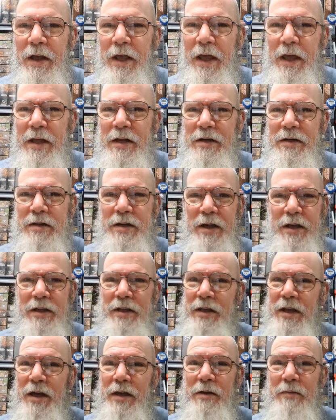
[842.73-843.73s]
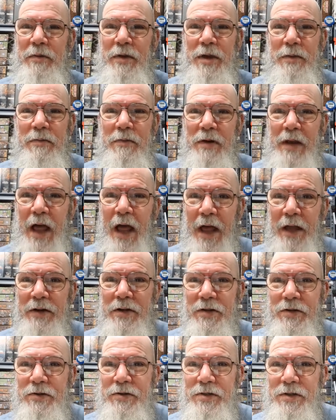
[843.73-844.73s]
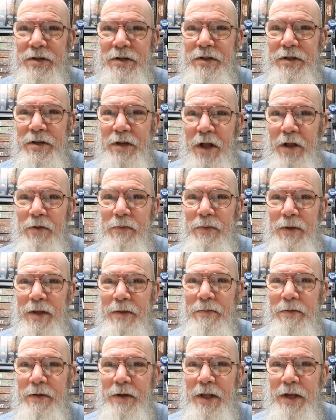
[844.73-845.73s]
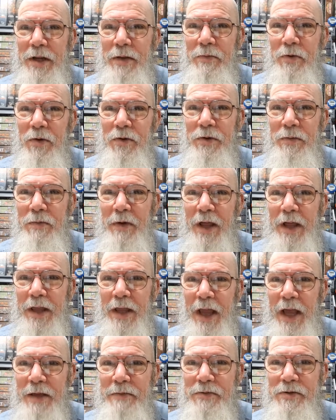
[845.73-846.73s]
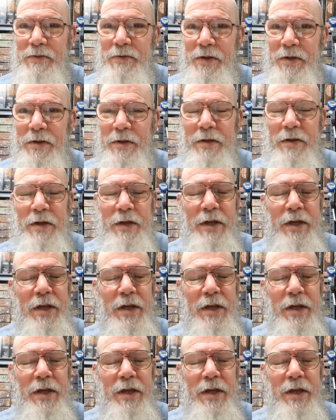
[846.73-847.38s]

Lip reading: And younger people aren't interested in old people anymore to play games with.